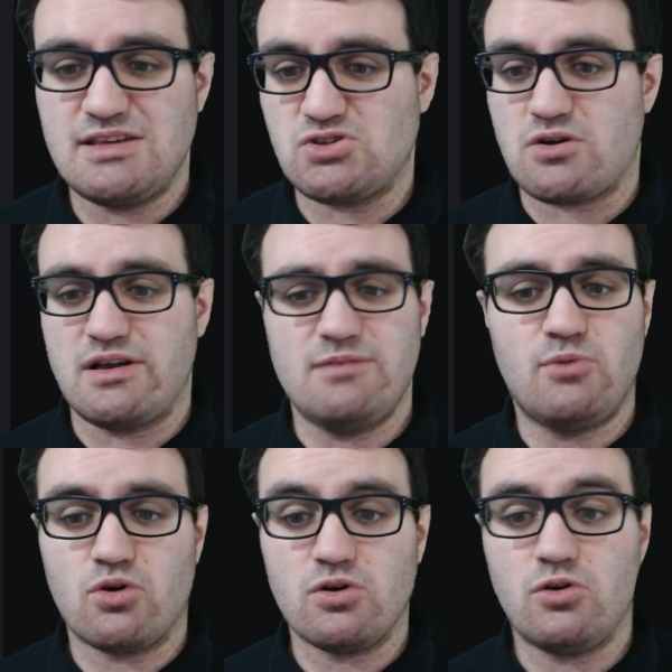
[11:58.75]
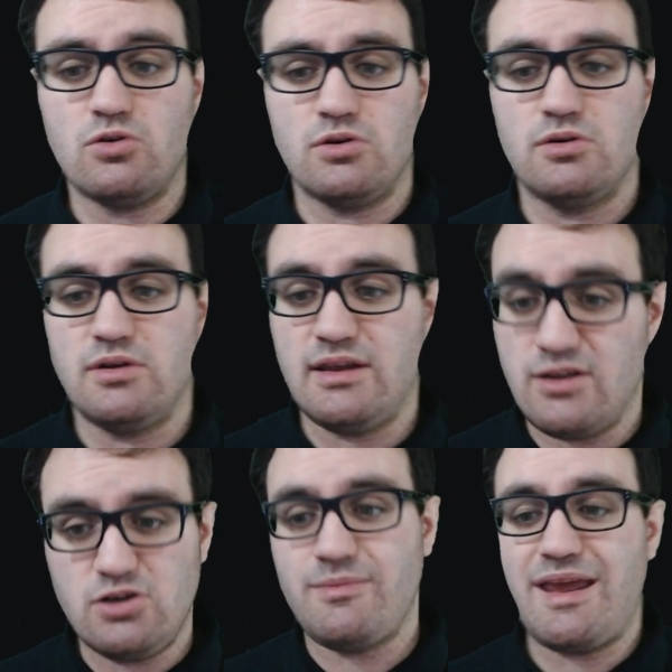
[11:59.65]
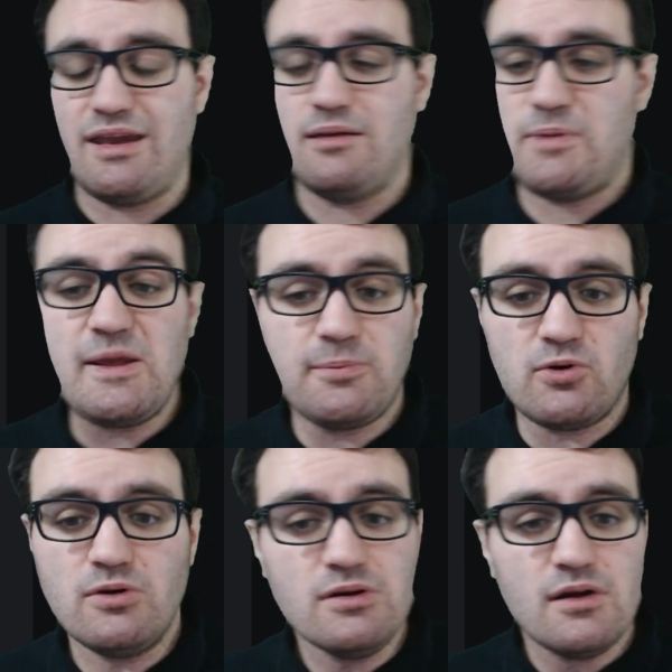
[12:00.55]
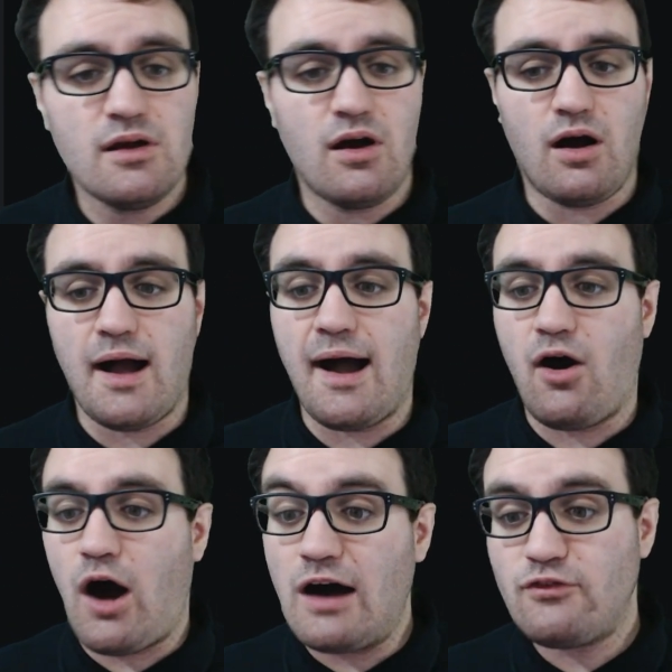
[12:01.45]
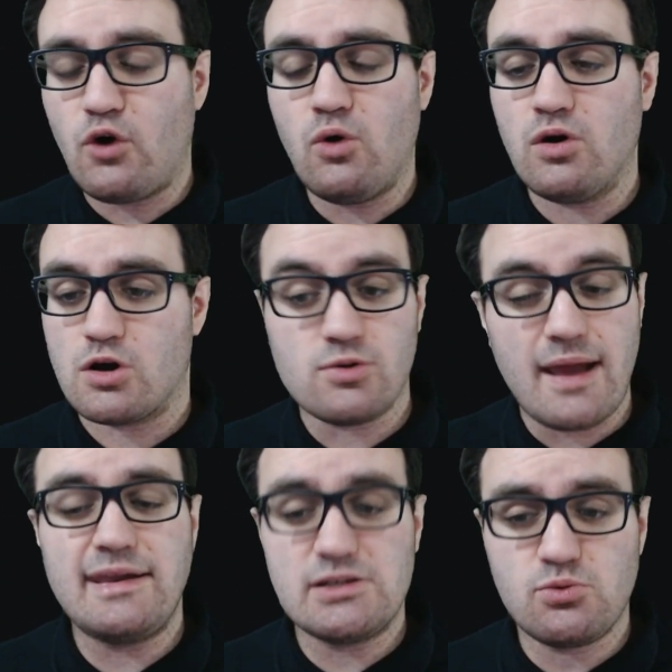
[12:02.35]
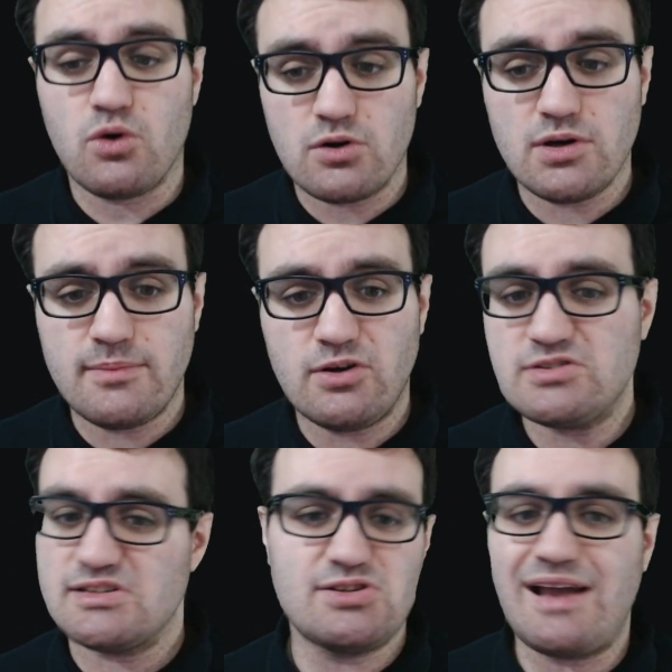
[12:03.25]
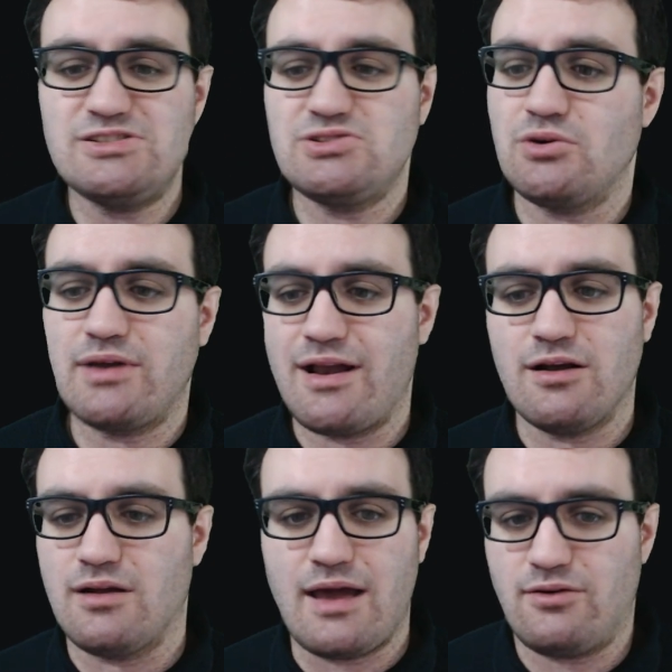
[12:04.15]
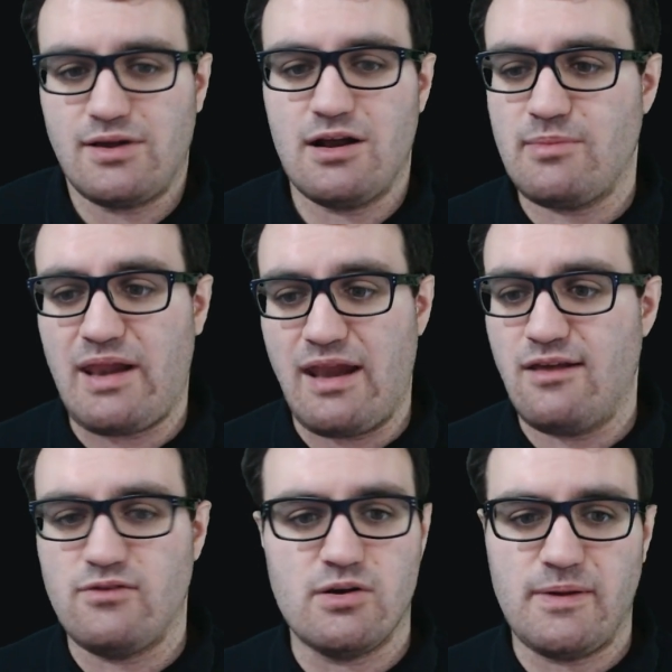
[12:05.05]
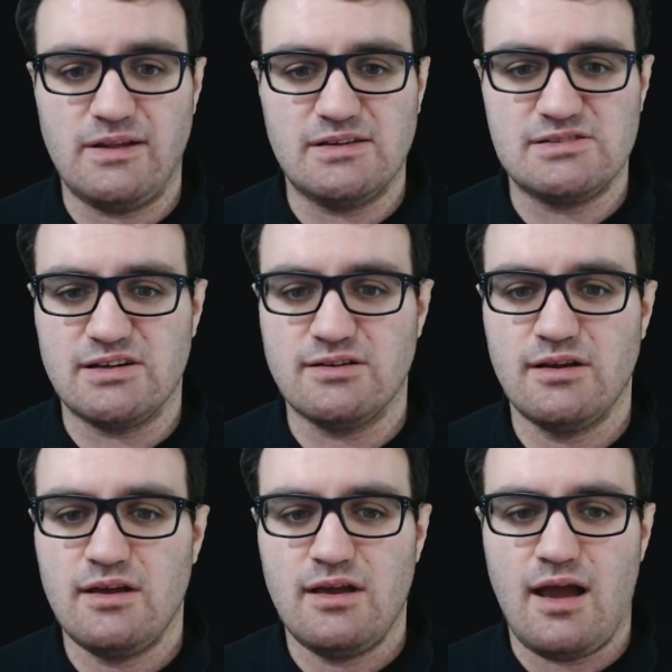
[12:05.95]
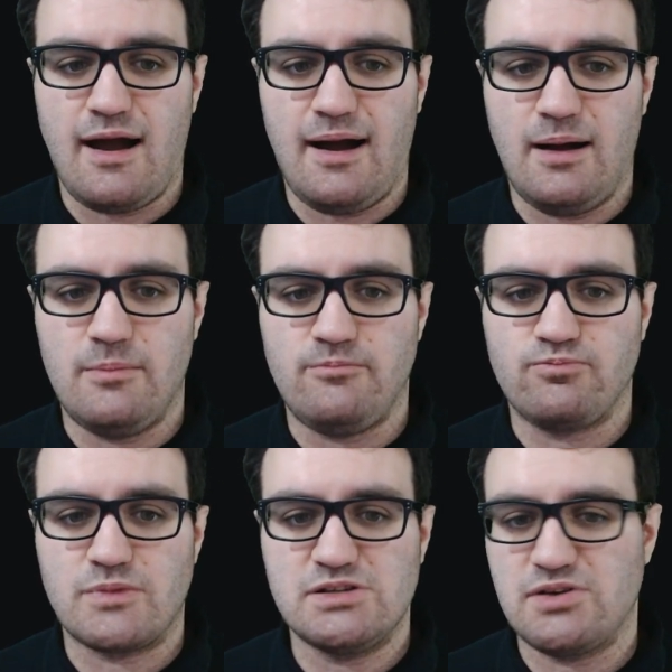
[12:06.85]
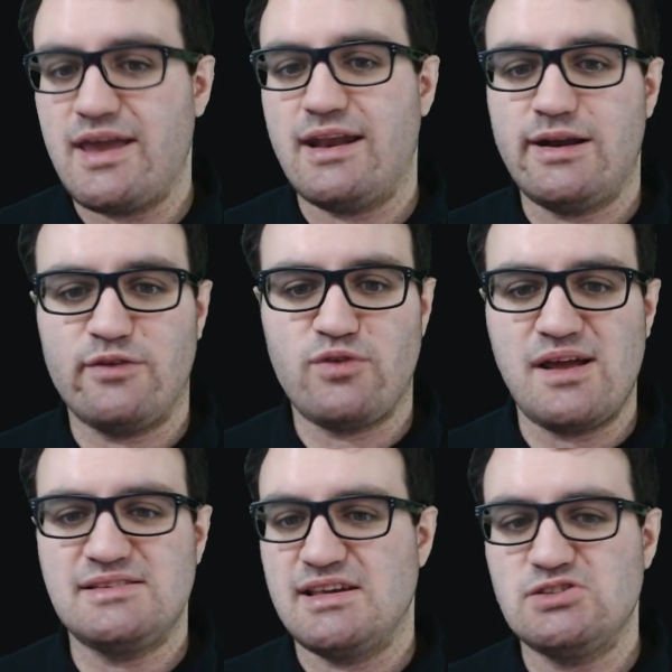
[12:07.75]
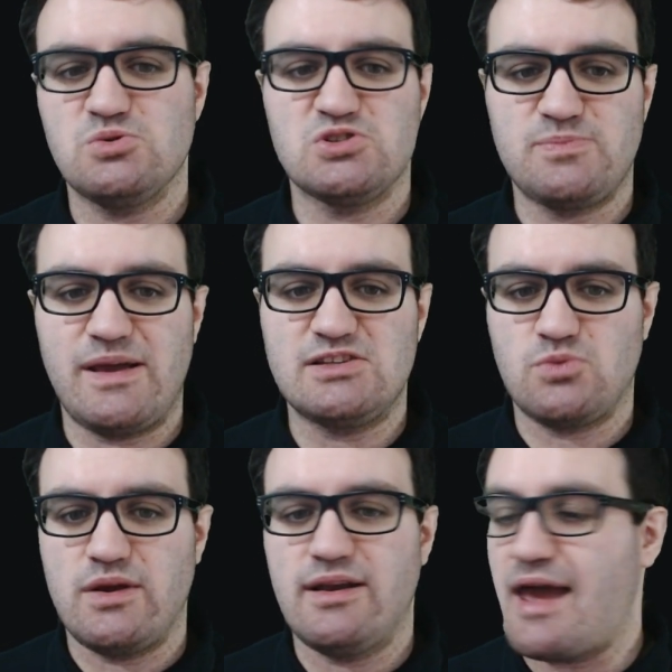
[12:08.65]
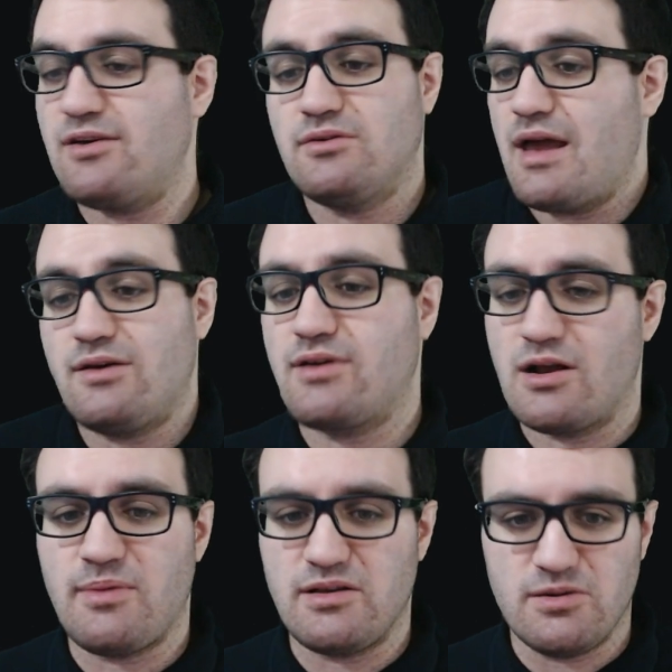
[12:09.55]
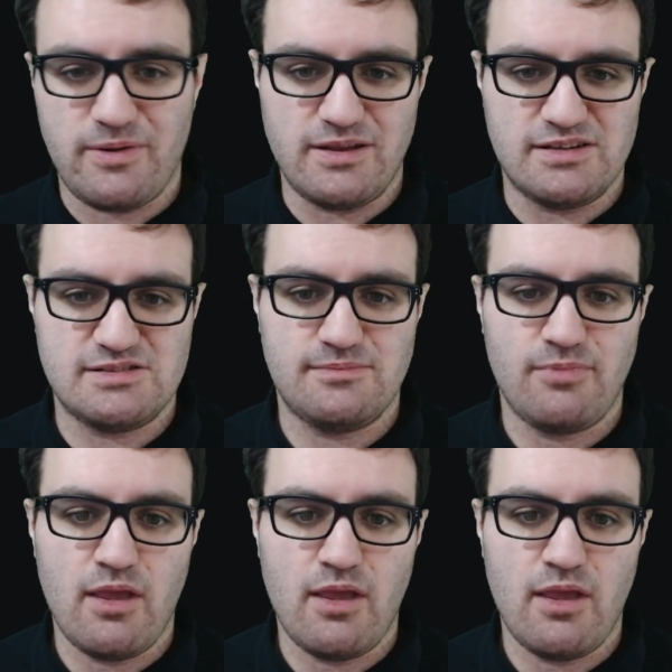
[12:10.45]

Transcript: These are immoral, inhumane people. Awful, horrendous war criminals. And so I just care. I don't care about any of your opinions here. So Canada, France, Israel, Spain, Sweden, I don't care about your opinions.